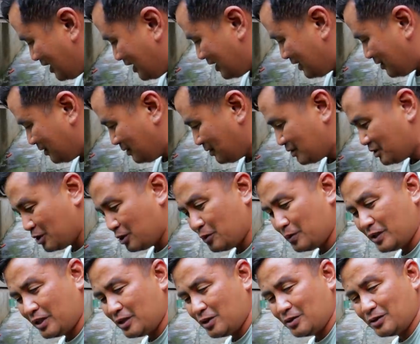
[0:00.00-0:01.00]
and also
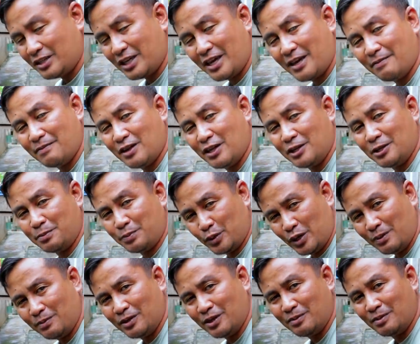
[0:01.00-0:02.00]
we don't have any
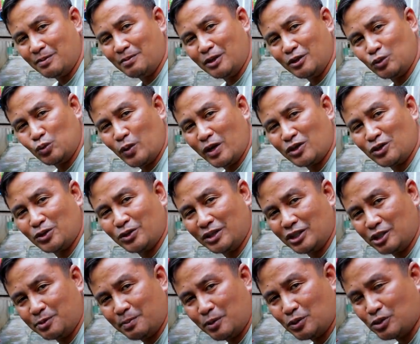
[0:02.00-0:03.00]
problem about water
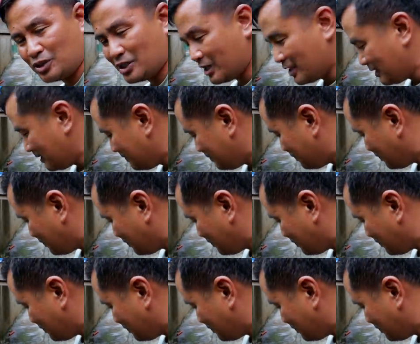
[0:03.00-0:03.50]
disposal.